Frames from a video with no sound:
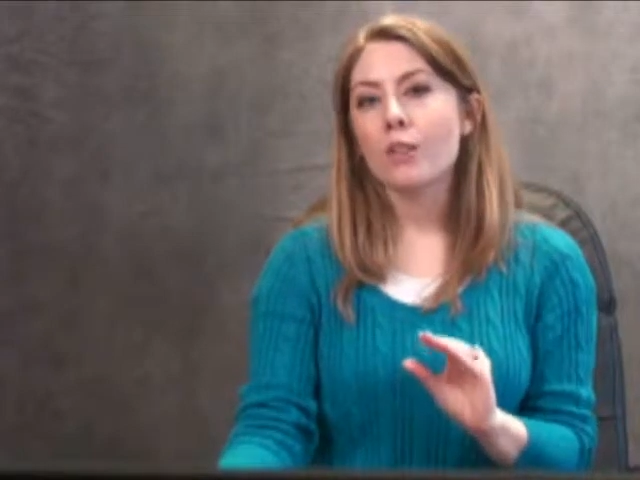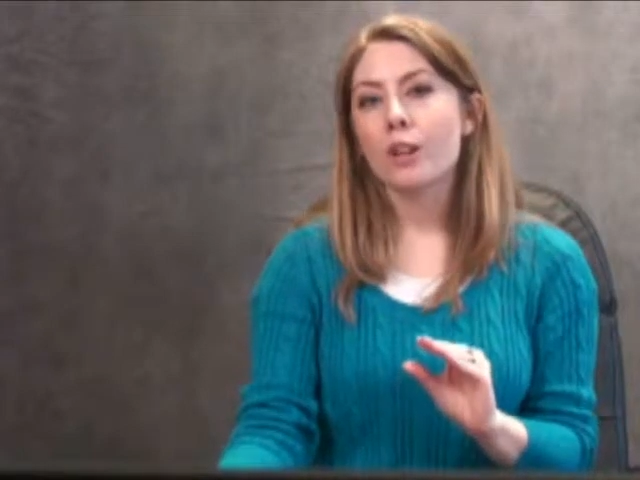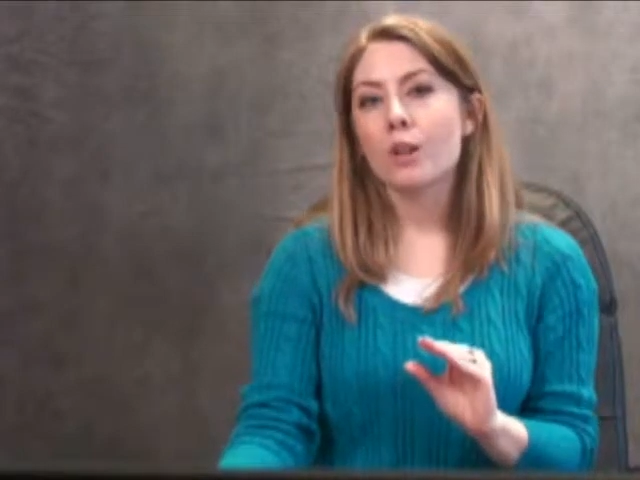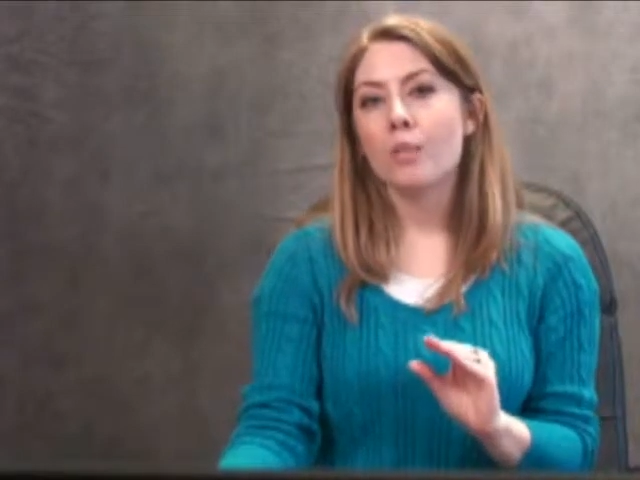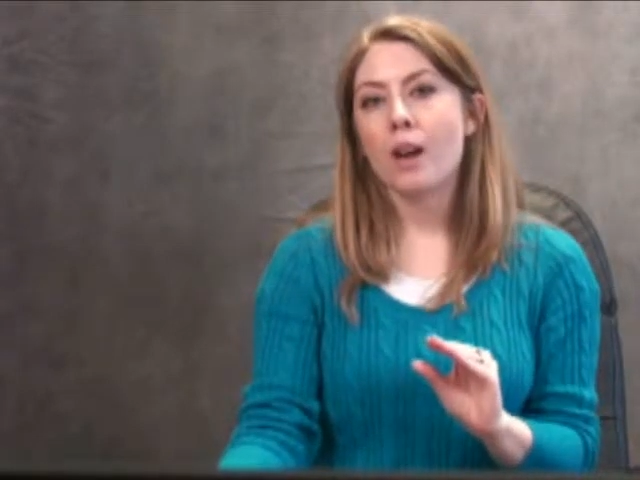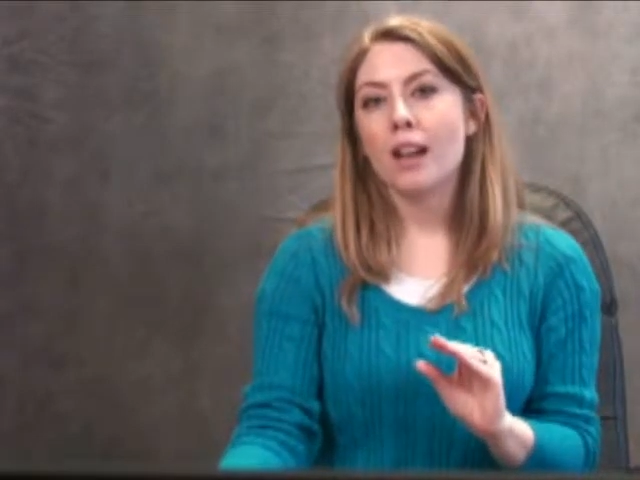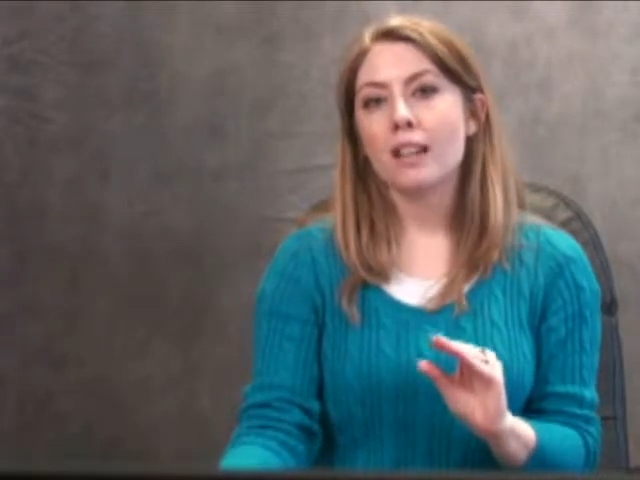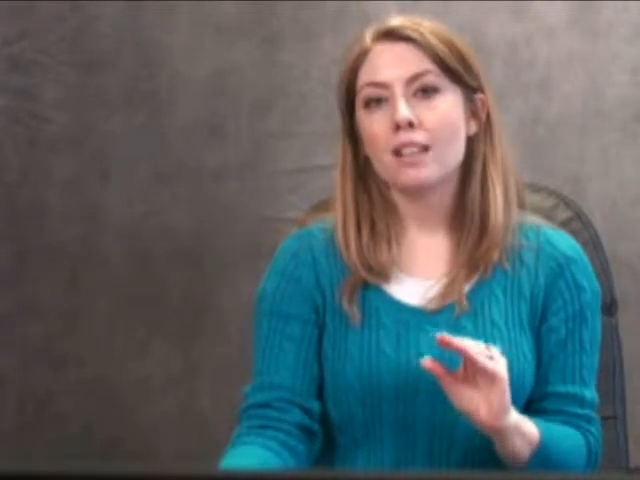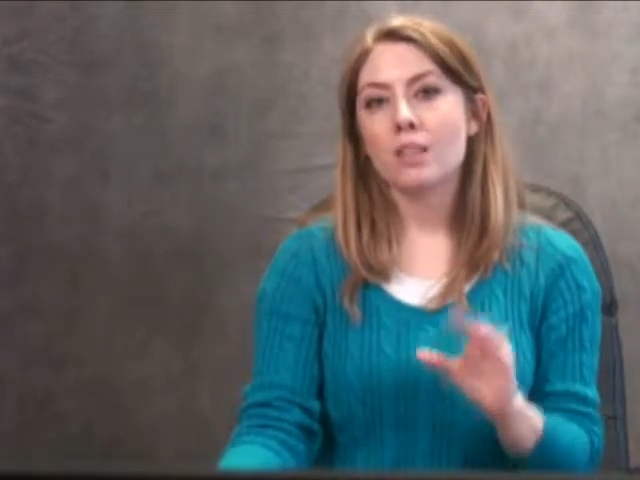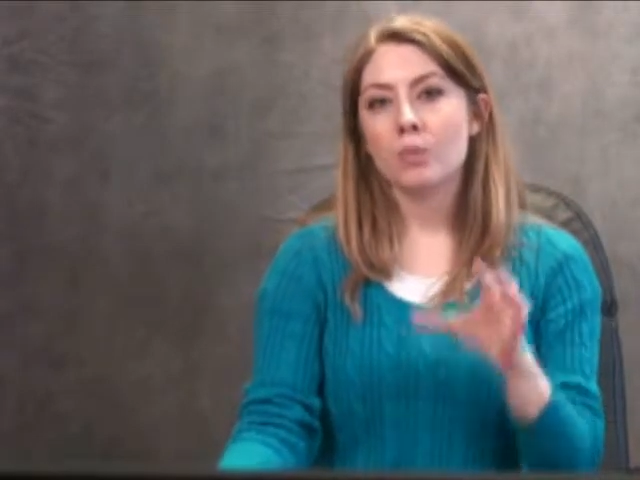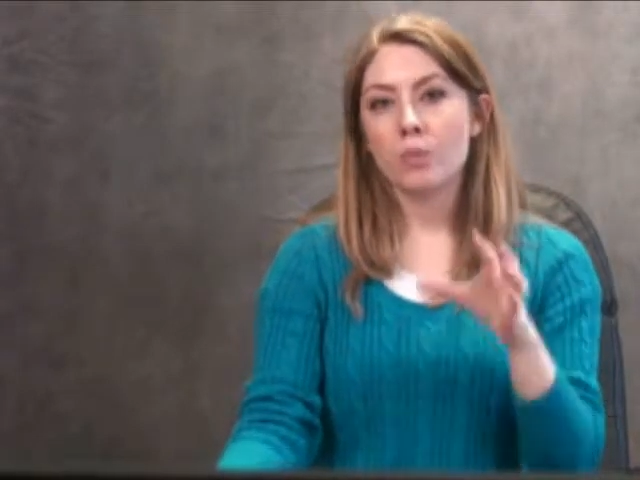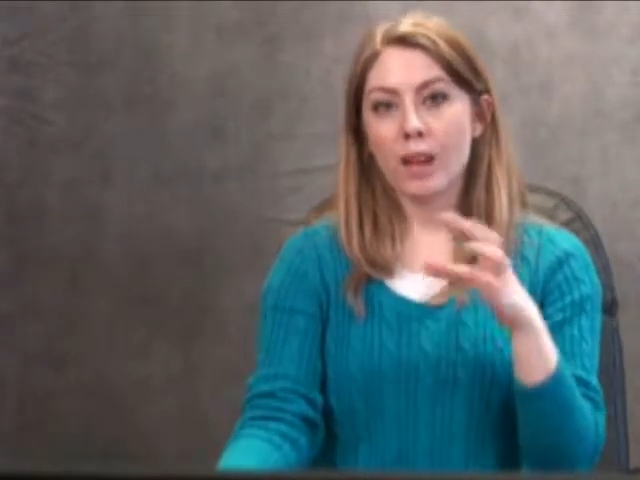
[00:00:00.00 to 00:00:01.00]
for your body
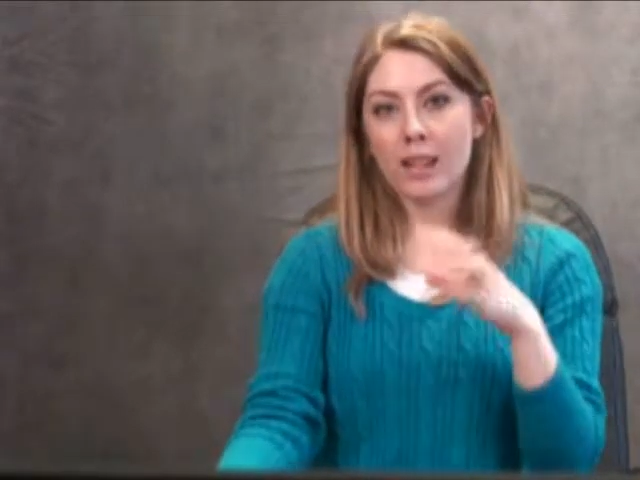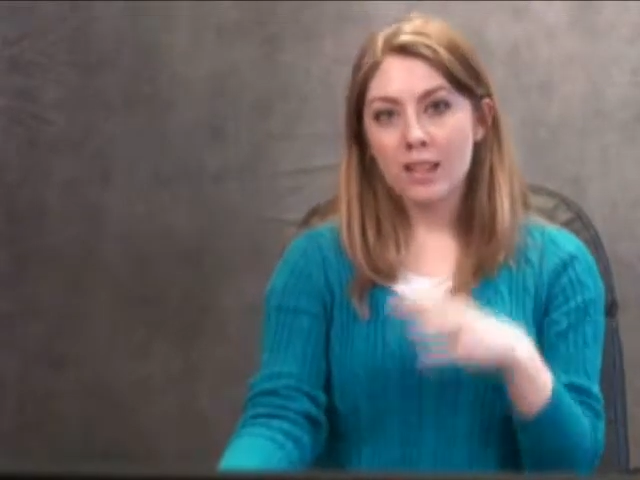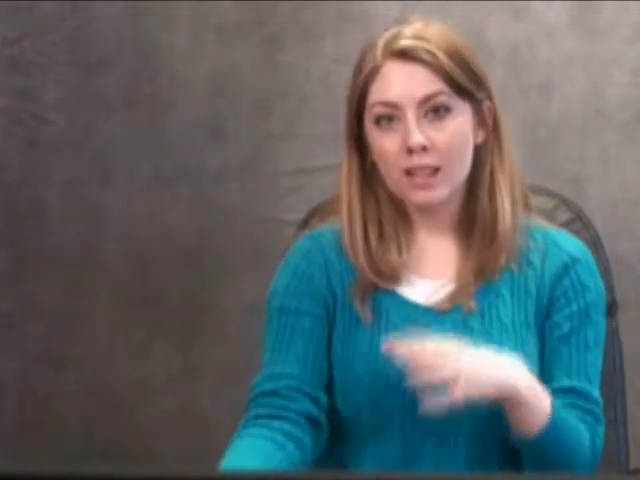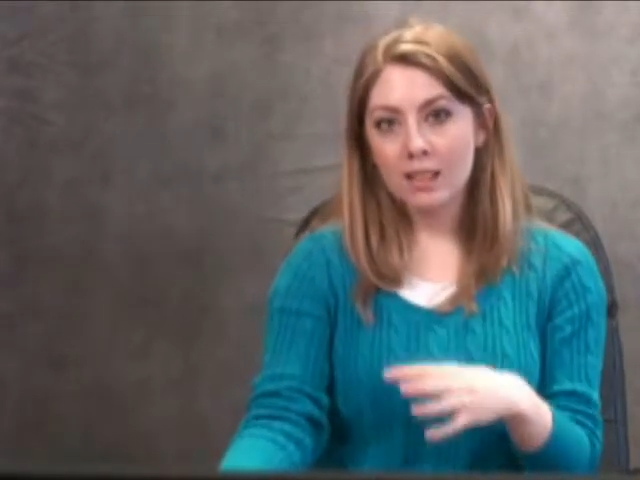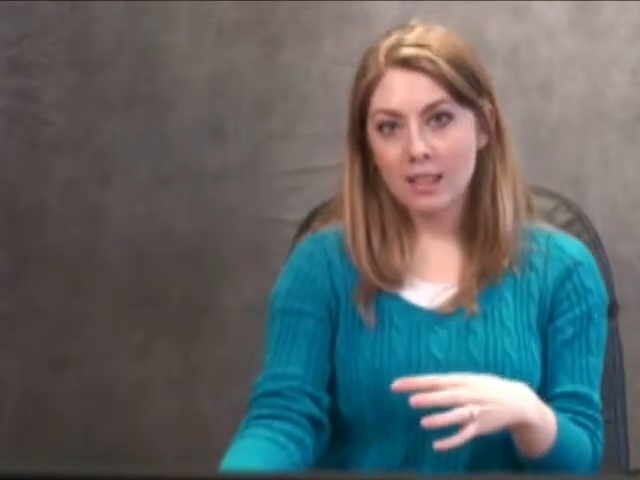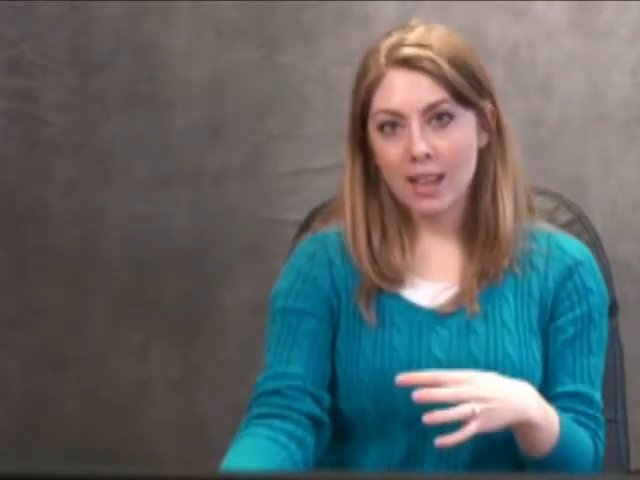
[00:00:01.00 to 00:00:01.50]
to break these